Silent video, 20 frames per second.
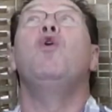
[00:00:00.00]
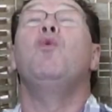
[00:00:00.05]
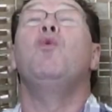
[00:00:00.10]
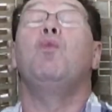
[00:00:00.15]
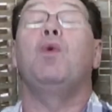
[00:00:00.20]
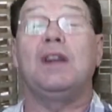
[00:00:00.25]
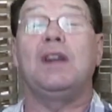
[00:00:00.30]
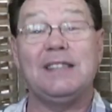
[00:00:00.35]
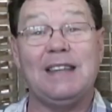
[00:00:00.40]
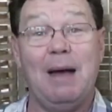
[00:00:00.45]

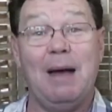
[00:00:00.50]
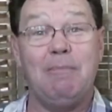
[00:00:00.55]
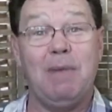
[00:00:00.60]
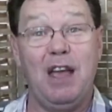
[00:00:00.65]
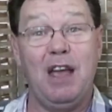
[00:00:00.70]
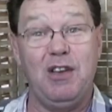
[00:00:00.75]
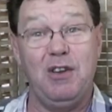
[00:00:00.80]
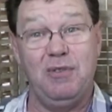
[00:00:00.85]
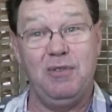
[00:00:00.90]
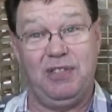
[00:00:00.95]
What does that
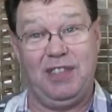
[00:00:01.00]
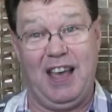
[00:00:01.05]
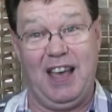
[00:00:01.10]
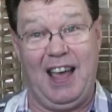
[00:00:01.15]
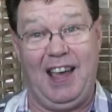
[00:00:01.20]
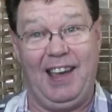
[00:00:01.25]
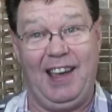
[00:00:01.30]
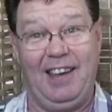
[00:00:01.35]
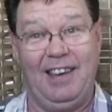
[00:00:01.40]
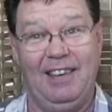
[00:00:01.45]
make you
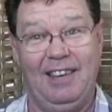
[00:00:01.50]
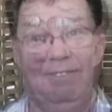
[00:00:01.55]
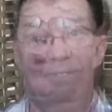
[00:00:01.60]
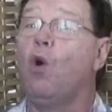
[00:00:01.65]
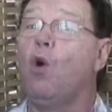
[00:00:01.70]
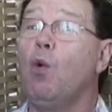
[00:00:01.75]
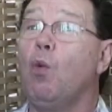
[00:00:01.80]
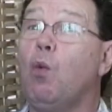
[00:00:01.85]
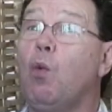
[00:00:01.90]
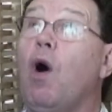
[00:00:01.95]
think?
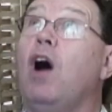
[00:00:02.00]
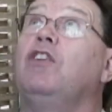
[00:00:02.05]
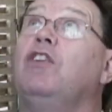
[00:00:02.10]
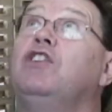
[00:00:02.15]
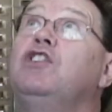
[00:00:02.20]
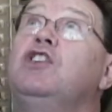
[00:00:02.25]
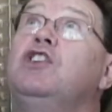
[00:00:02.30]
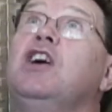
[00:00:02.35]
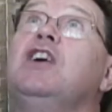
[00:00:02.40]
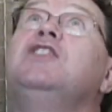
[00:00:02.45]

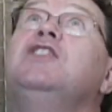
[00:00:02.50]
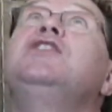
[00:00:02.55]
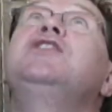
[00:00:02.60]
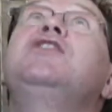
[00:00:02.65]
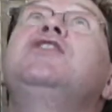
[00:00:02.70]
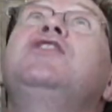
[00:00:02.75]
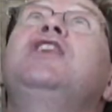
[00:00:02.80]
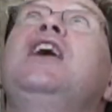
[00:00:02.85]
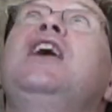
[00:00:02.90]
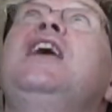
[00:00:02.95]
What
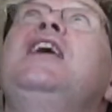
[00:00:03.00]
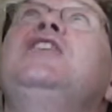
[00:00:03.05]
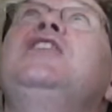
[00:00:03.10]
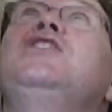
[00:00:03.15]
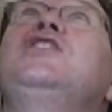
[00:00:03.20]
does the